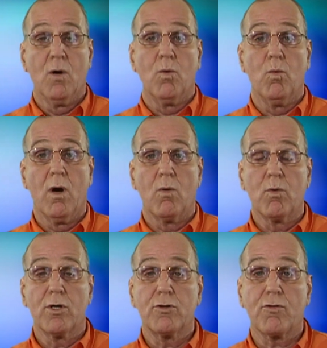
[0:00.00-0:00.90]
what
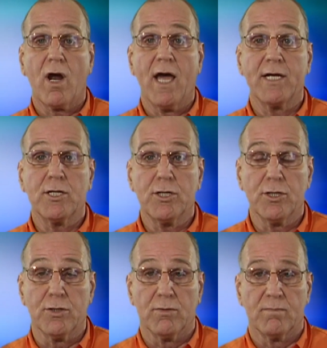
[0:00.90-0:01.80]
we're trying to
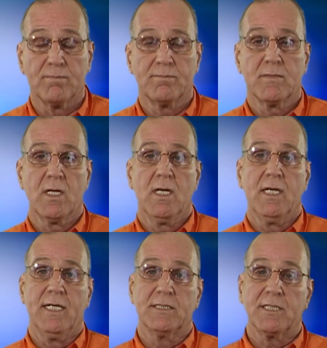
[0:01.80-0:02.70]
do
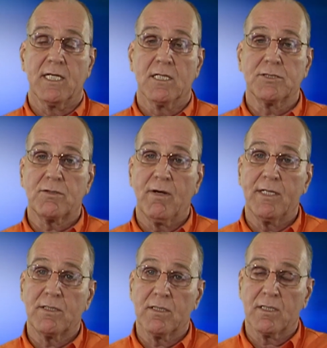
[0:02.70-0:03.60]
is
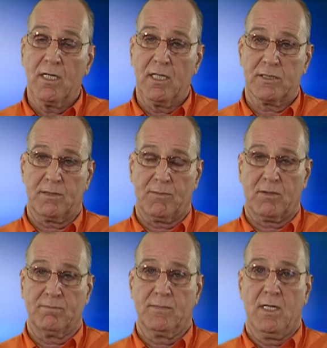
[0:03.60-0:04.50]
illustrate to the customer
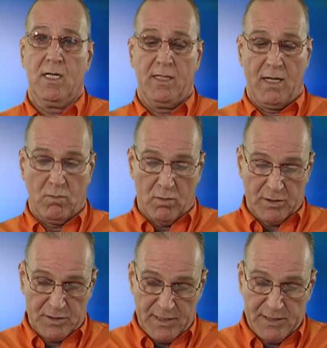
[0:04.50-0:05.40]
that
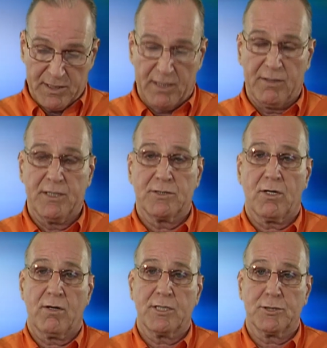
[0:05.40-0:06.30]
once these areas
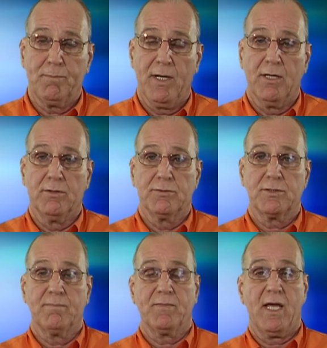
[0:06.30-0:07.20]
are
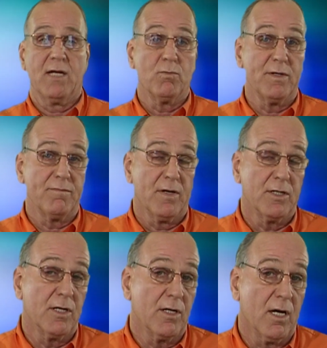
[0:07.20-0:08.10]
exposed and we've
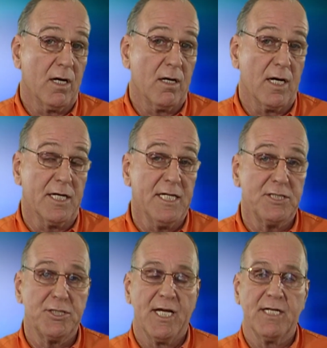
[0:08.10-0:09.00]

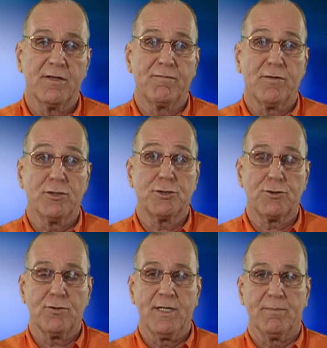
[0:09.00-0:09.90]
initiated the first
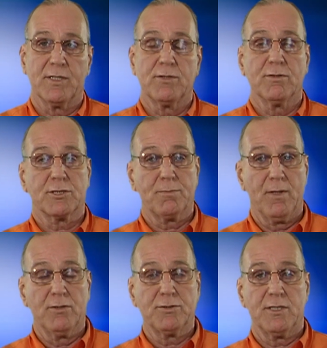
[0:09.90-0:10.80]
treatment to
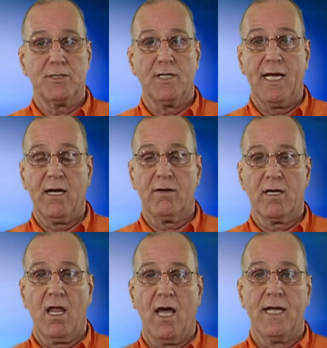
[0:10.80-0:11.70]
expose it to air and
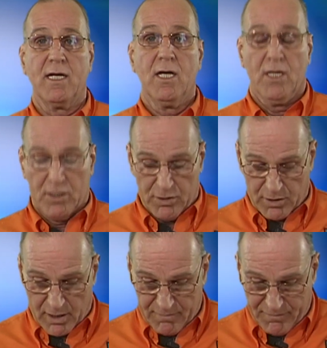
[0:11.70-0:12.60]
light, you're
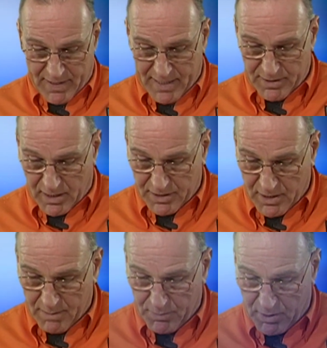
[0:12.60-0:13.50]
going to find a
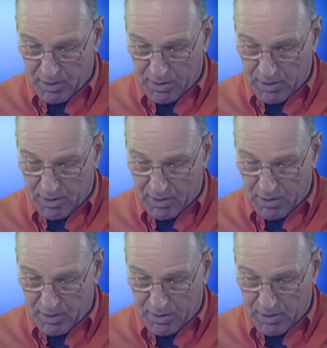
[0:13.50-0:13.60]
number